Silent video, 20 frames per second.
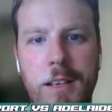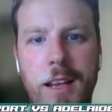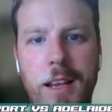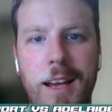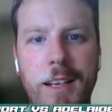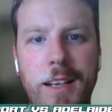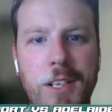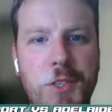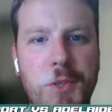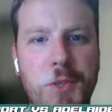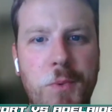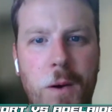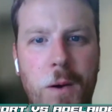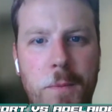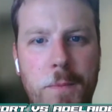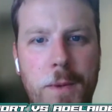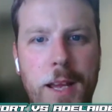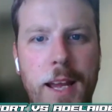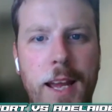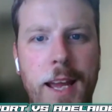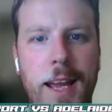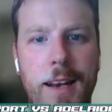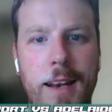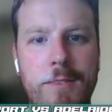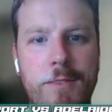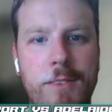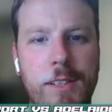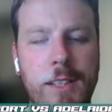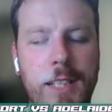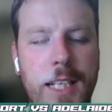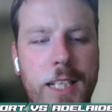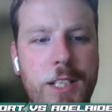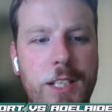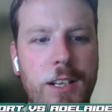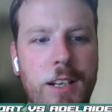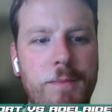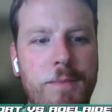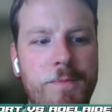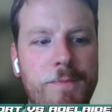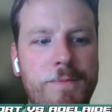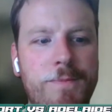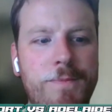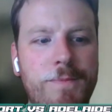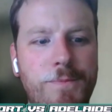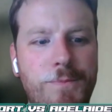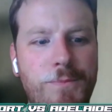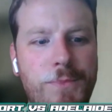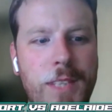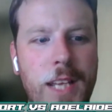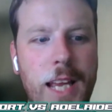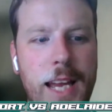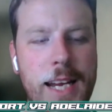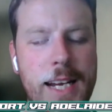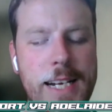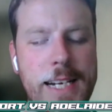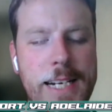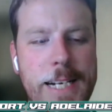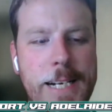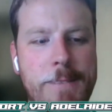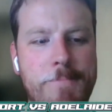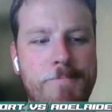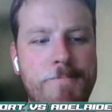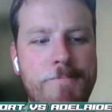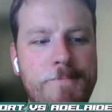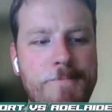You just want to be ahead of the ledger, um,